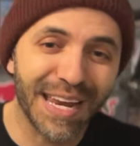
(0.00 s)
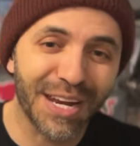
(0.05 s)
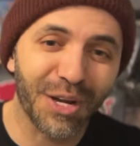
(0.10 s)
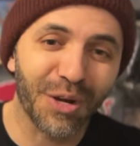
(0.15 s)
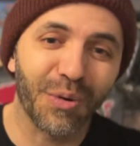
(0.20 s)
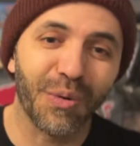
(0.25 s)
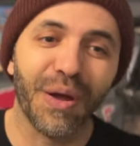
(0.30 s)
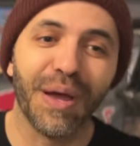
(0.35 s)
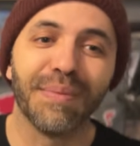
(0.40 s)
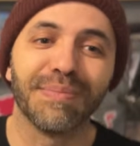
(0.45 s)

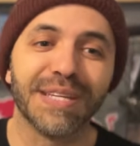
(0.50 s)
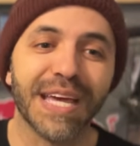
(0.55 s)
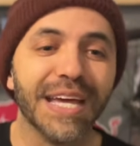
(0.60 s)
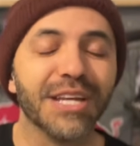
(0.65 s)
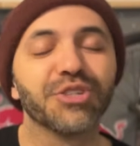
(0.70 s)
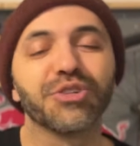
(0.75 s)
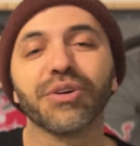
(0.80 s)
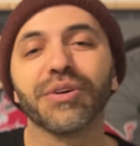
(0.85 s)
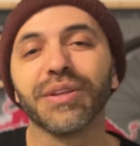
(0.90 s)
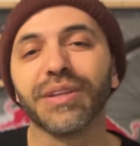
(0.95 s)
equipped
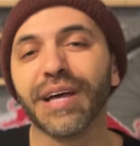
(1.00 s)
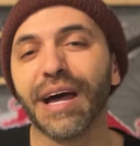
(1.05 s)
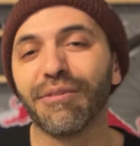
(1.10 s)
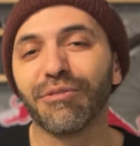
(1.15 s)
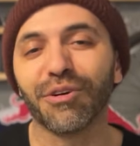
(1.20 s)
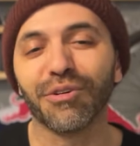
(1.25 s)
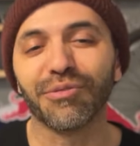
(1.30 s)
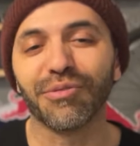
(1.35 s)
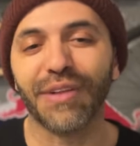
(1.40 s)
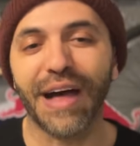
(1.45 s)

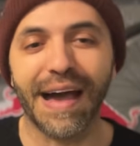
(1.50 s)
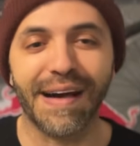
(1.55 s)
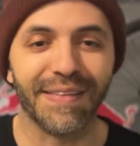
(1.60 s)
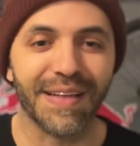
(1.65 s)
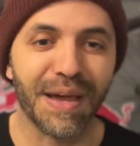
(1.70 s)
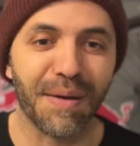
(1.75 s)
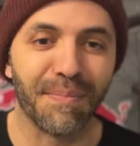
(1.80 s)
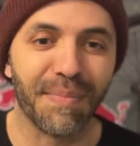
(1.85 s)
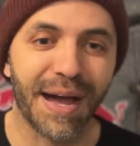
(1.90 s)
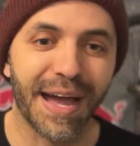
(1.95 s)
entry-level
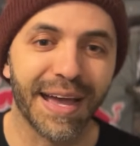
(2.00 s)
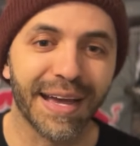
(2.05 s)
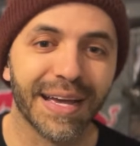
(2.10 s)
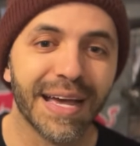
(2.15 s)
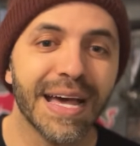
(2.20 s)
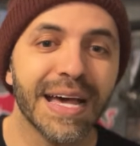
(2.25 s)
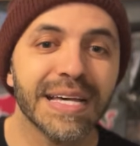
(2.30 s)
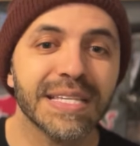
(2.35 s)
flatland bike.